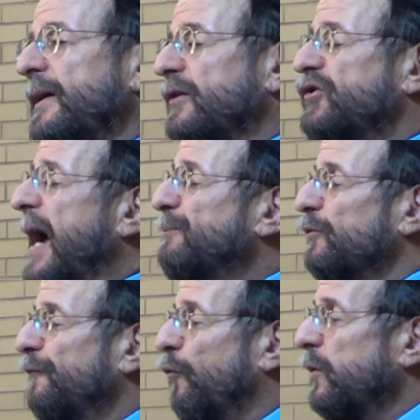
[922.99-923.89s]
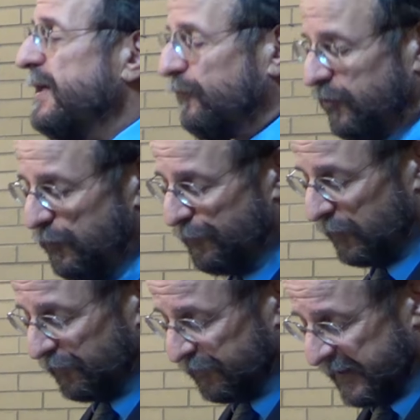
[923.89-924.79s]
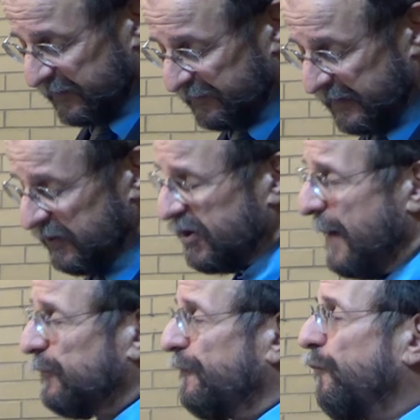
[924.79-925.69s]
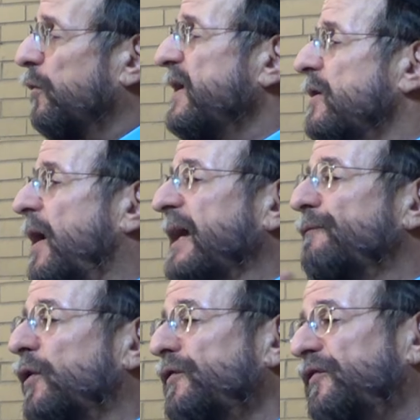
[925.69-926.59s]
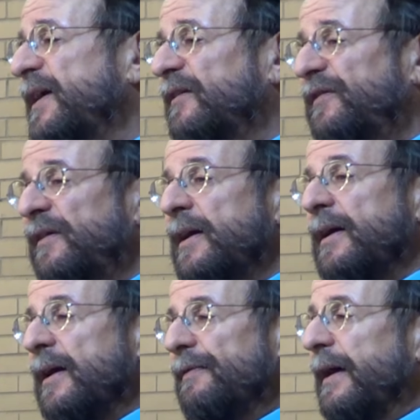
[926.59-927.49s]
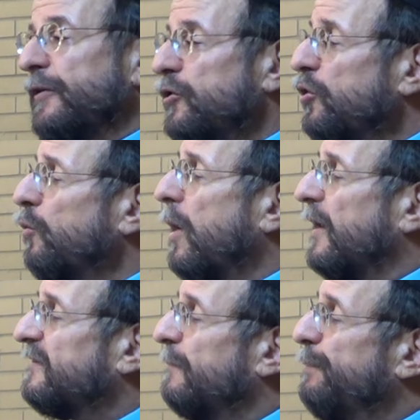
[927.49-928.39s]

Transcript: in chapter 42, verse 6, and chapter 49, verse 6, that you are to